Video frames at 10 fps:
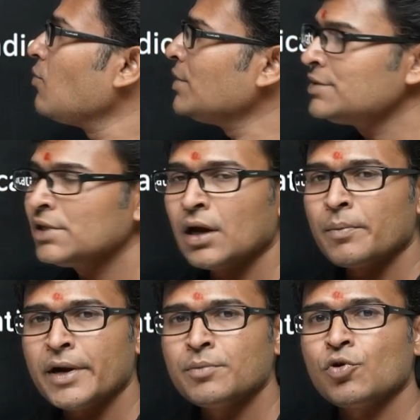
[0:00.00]
once the
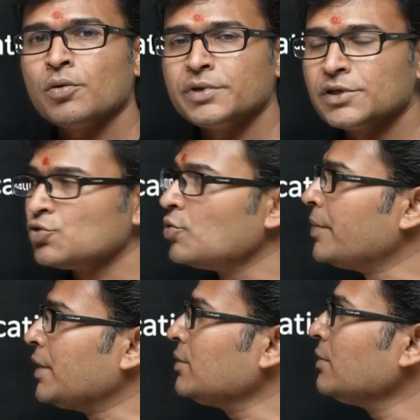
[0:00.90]
command prompt is
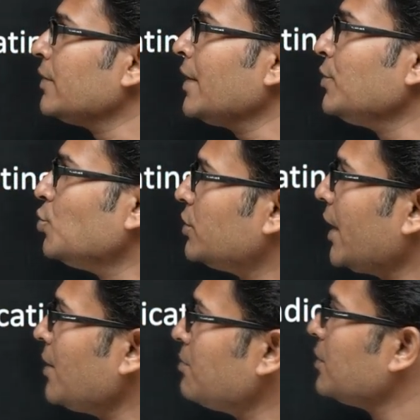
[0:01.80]
open, then you
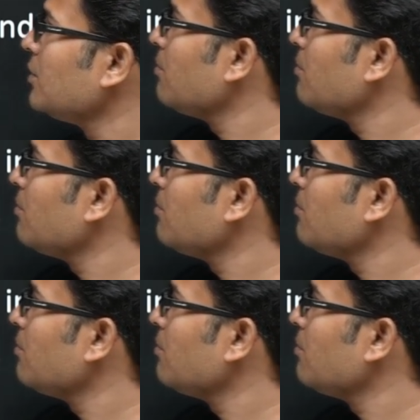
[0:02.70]
type